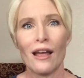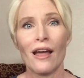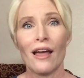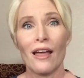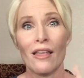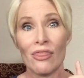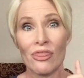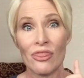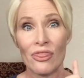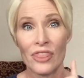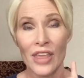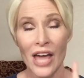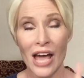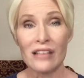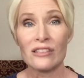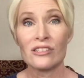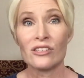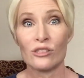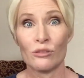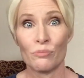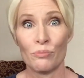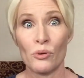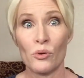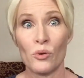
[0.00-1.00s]
And
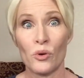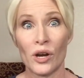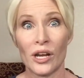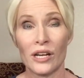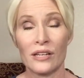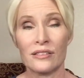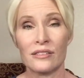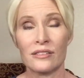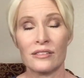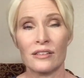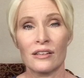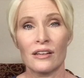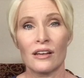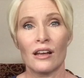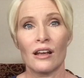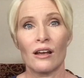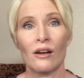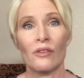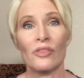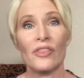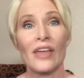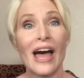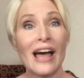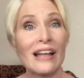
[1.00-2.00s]
that's the point.
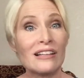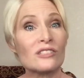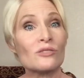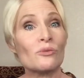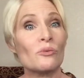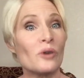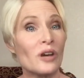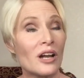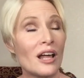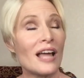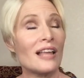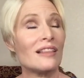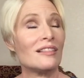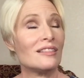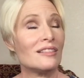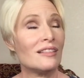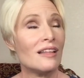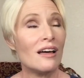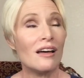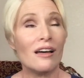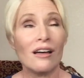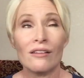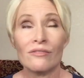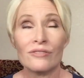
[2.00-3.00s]
That's what I
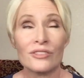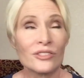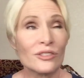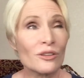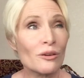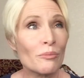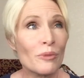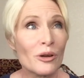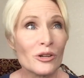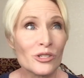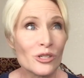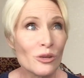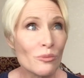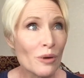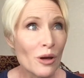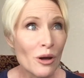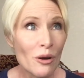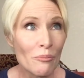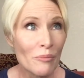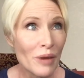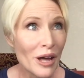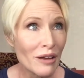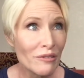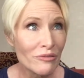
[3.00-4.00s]
love so much
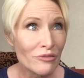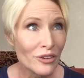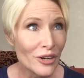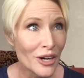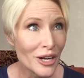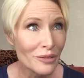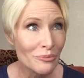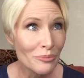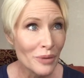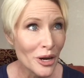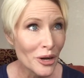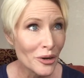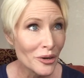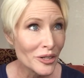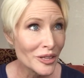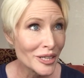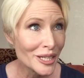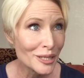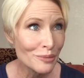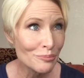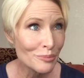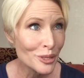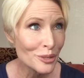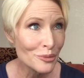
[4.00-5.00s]
about my friend
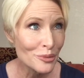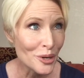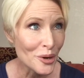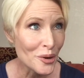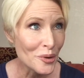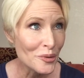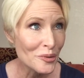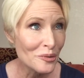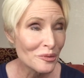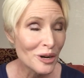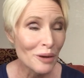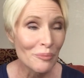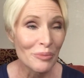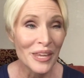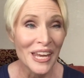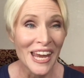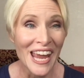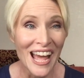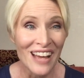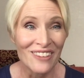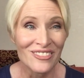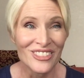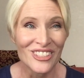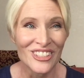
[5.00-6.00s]
Marilyn Monroe from the
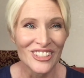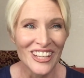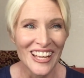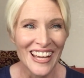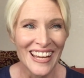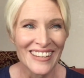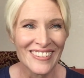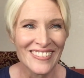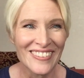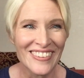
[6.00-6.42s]
afterlife.